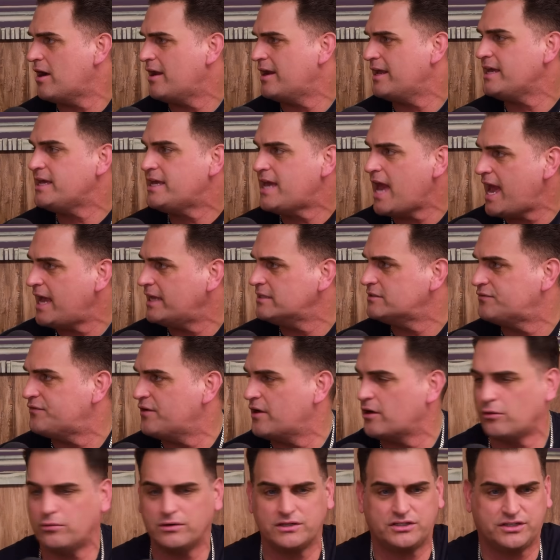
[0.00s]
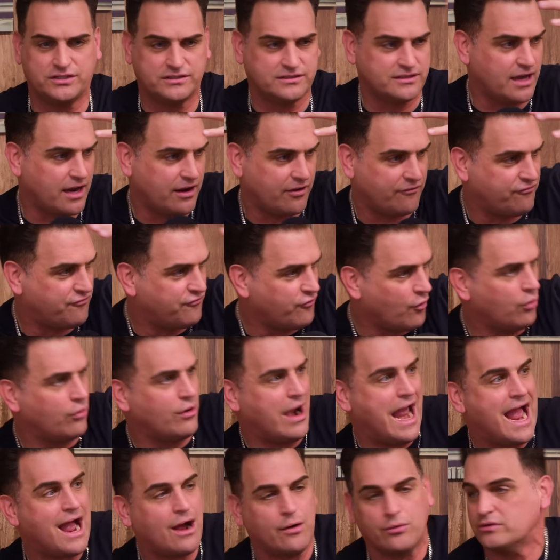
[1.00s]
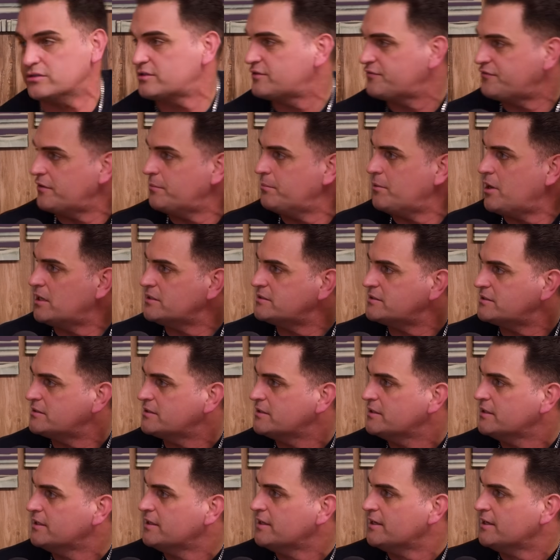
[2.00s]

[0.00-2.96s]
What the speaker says: on in Gainesville, which is like 4 hours from us.